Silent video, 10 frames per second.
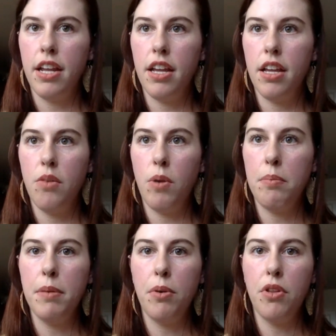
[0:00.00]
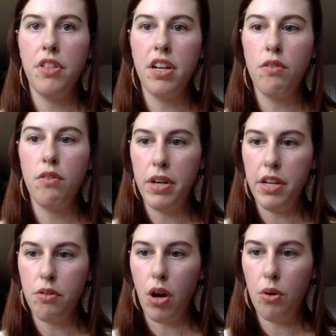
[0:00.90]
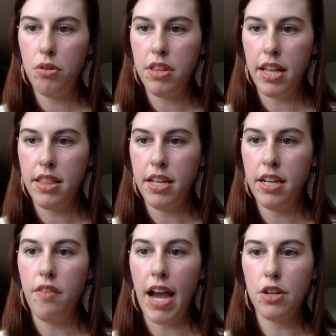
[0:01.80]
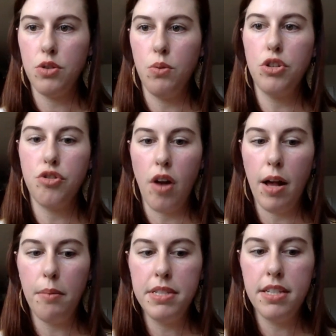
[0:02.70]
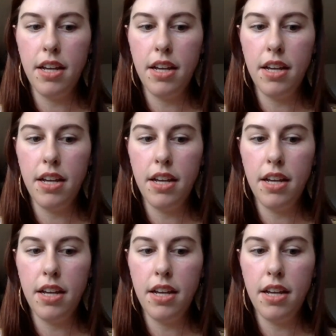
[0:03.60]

when people think of woody growth, they think of actual shrubs.